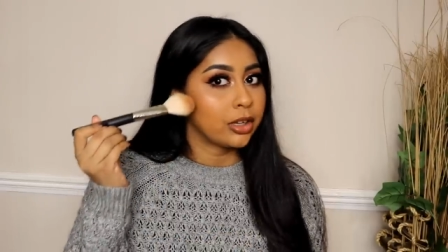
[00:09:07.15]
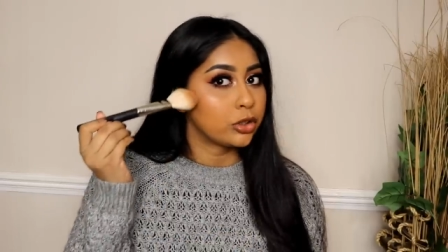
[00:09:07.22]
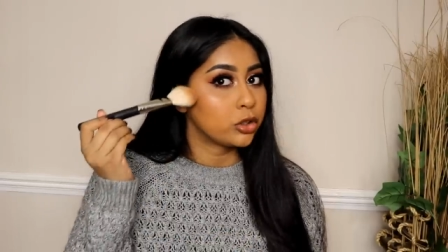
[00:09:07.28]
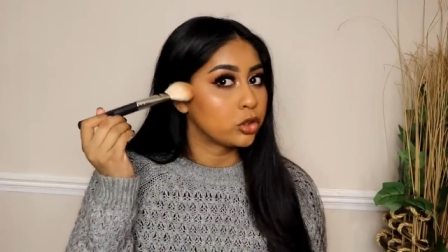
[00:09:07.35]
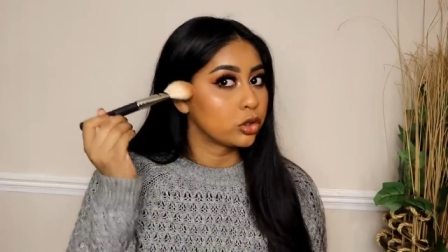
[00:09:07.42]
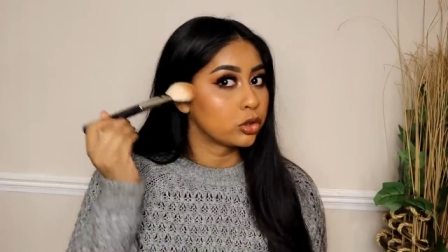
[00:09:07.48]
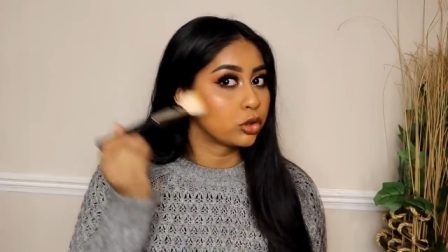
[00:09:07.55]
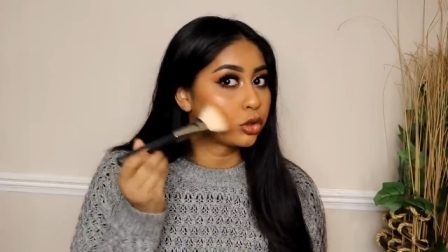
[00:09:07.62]

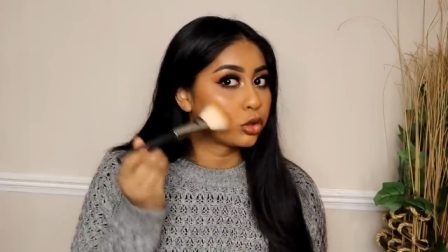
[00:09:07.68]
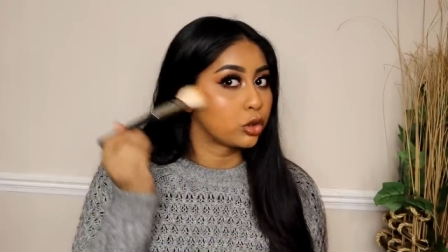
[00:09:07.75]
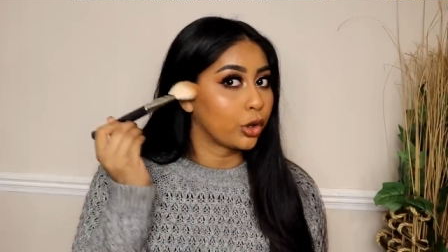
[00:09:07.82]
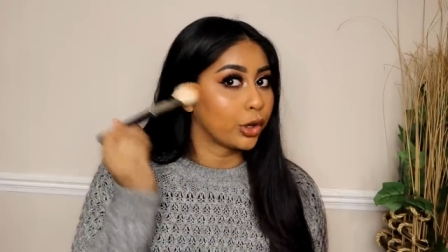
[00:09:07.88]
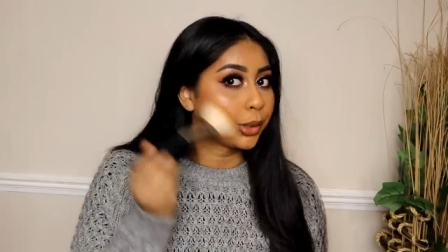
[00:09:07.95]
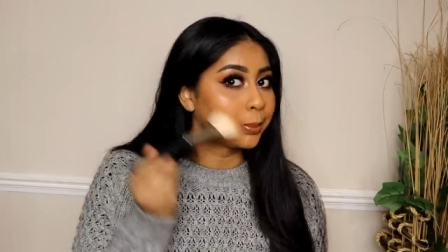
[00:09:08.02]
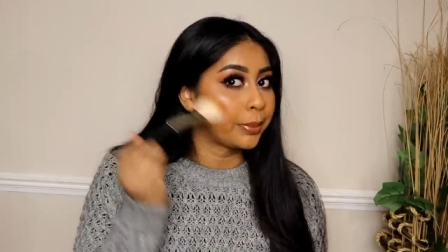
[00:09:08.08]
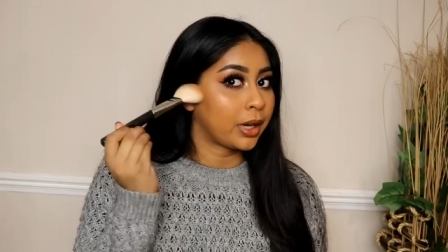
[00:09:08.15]
It's just
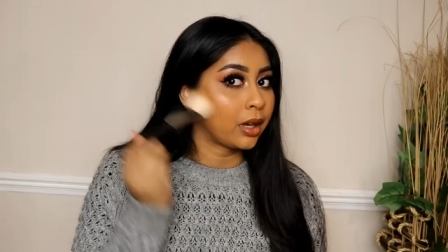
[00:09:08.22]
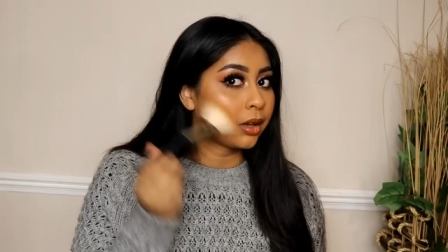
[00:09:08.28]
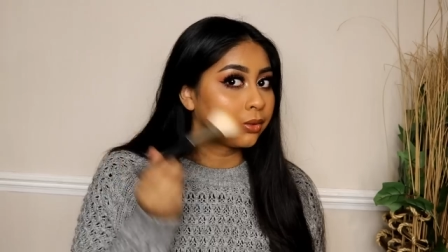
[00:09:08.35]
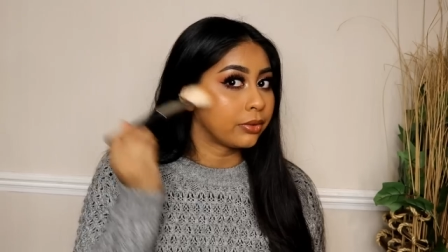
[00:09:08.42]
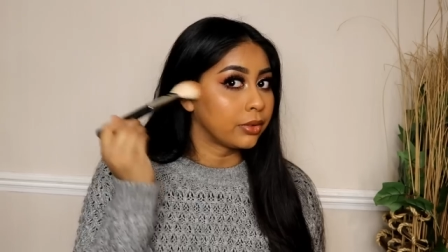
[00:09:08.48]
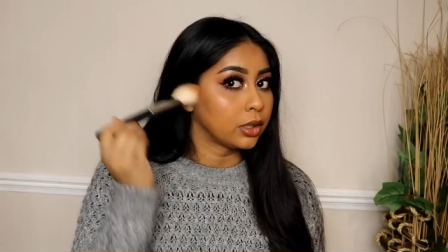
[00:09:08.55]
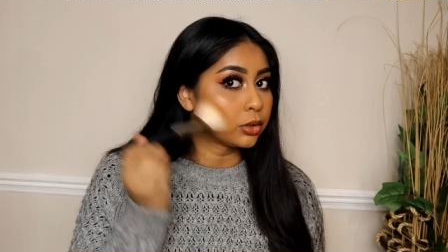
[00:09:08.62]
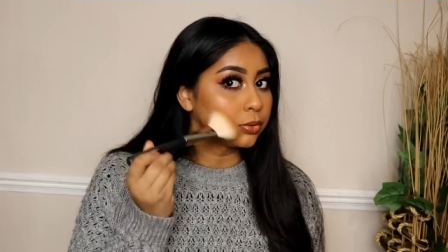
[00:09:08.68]
so
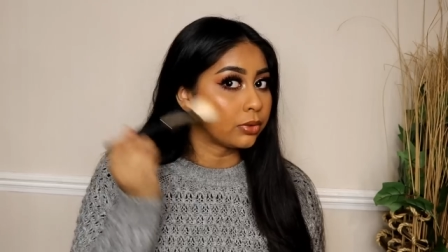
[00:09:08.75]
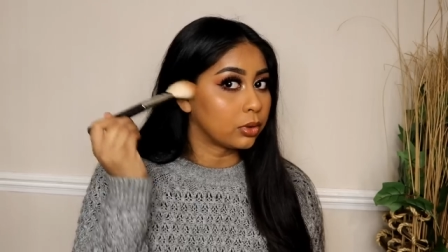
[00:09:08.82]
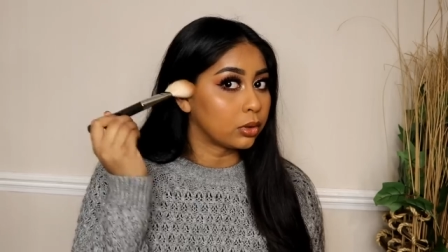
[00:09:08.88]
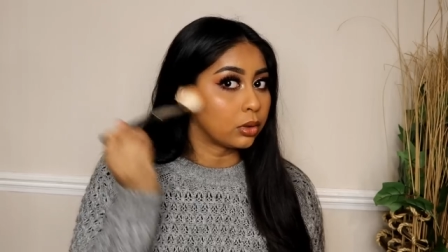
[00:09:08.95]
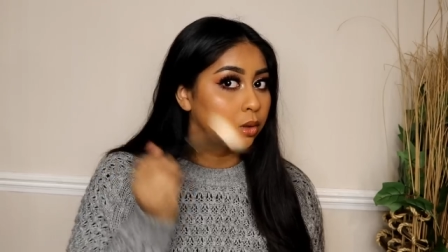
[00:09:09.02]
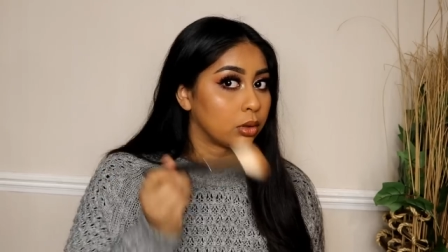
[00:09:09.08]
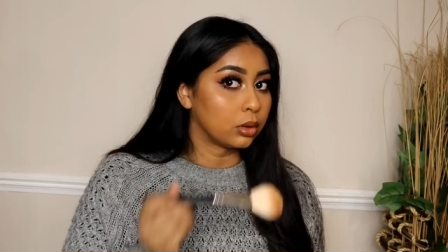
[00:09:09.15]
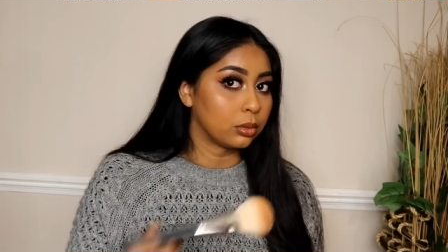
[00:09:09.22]
perfect
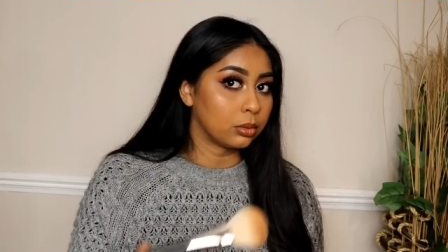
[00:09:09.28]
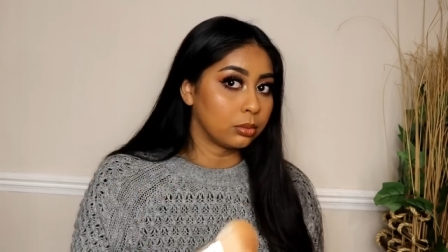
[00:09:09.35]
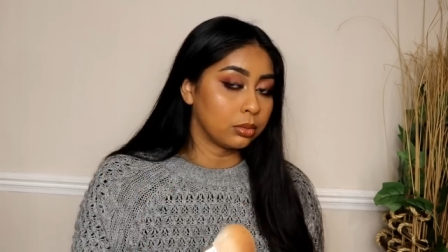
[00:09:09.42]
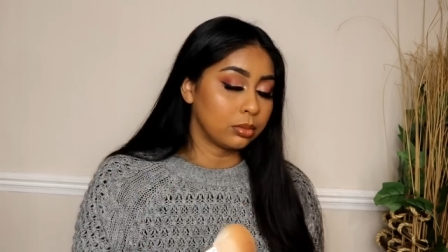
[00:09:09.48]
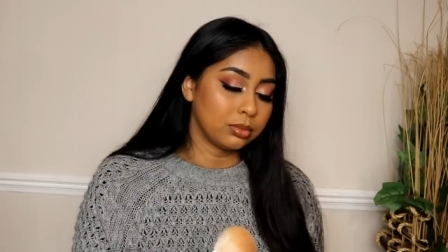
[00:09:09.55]
for